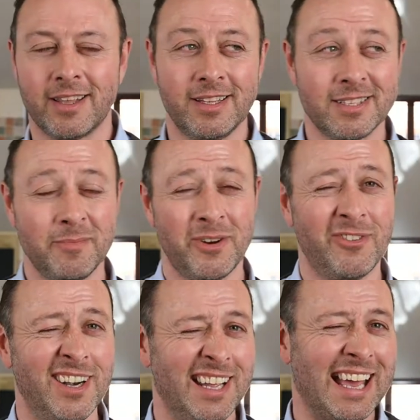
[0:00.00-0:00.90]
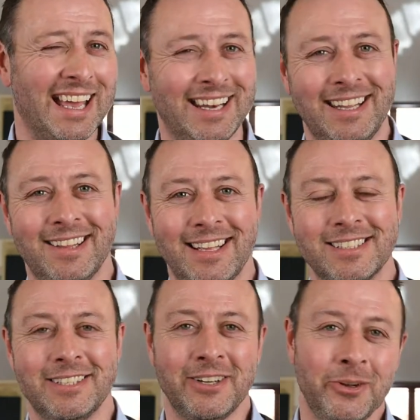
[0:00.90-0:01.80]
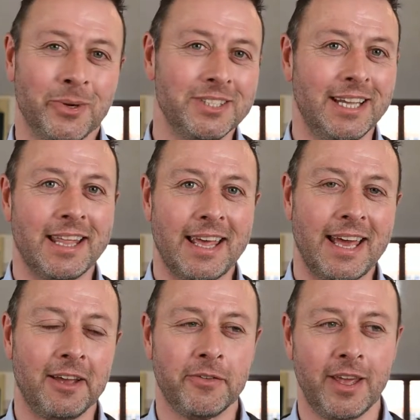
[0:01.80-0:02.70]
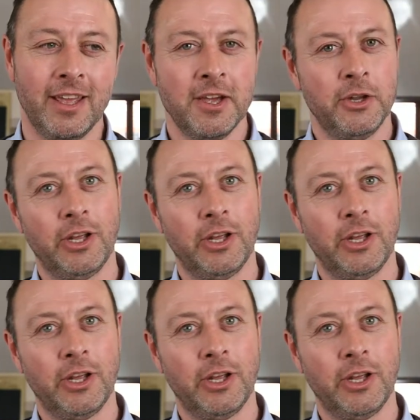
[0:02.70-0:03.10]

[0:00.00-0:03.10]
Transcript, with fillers: And this can be a really handy thing to do once you get the hang of it.